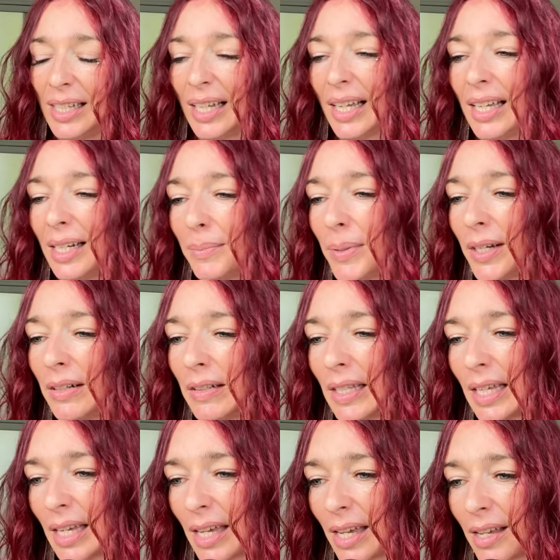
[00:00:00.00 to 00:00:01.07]
and
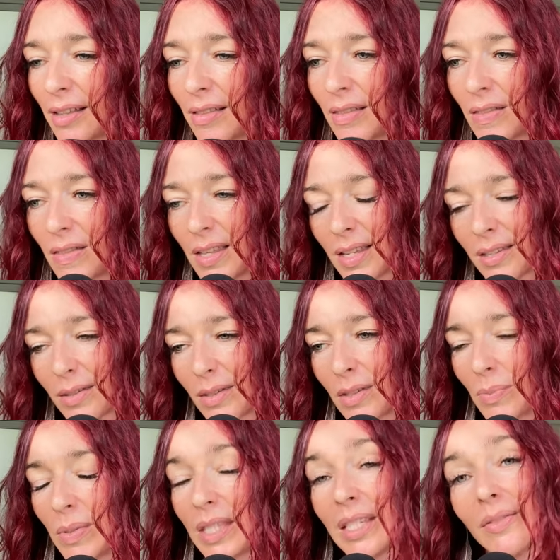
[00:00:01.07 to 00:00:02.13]
apparently this
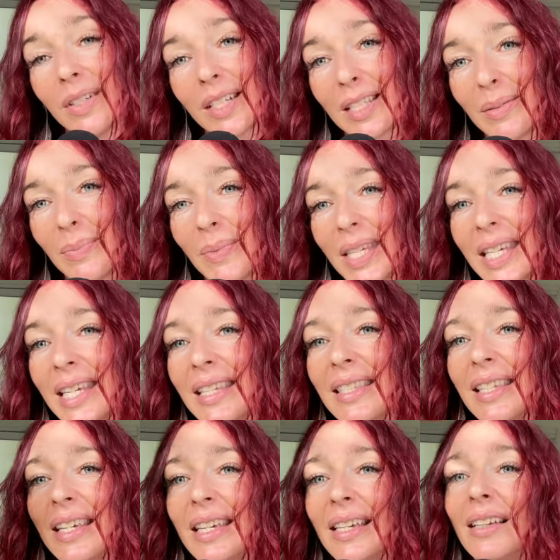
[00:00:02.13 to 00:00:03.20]
specific
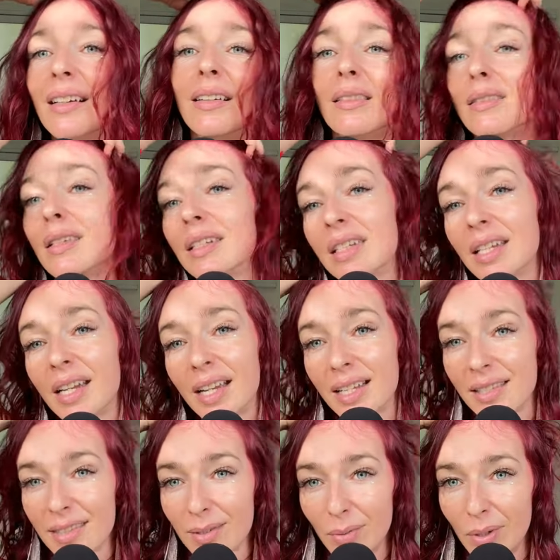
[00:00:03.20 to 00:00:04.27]
speakeasy on Sunday
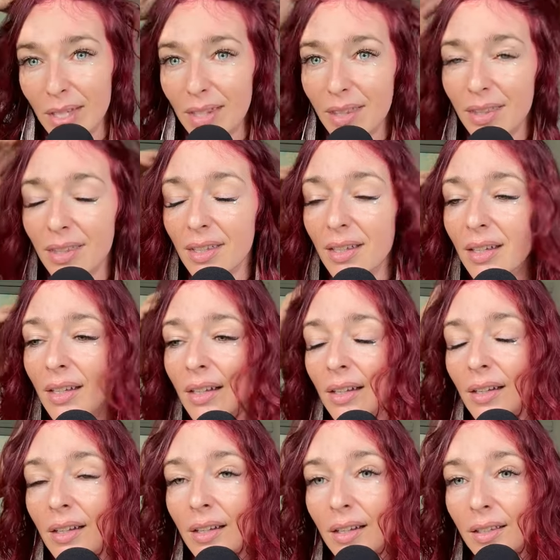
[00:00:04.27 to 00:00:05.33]
nights with."
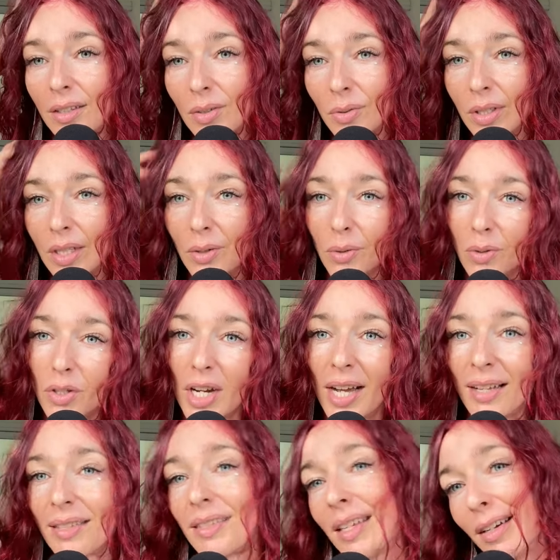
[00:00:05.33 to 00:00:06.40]
This really cool
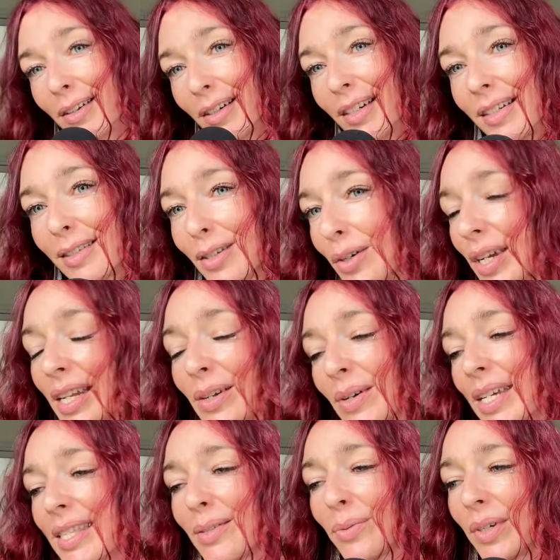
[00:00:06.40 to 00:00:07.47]
jazz singer. So,
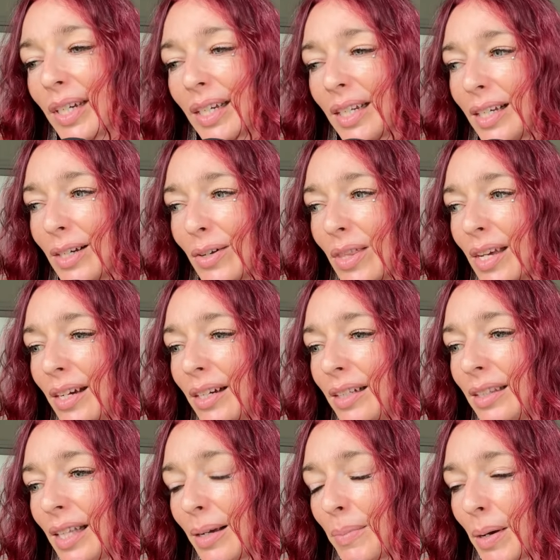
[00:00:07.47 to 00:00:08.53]
anyways, we're gonna go there
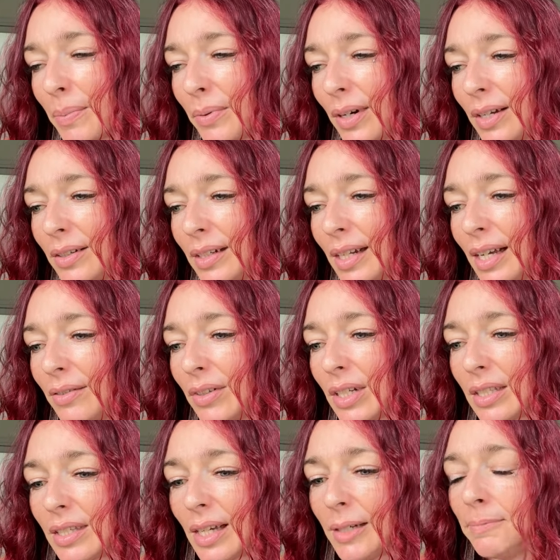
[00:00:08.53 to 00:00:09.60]
and like bop around and have a
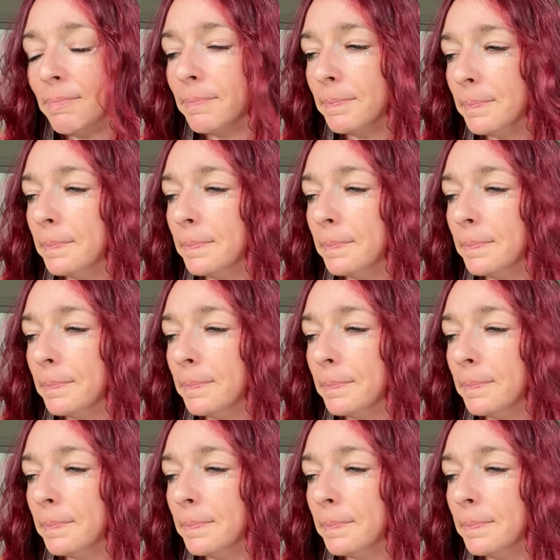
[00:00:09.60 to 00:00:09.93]
good time.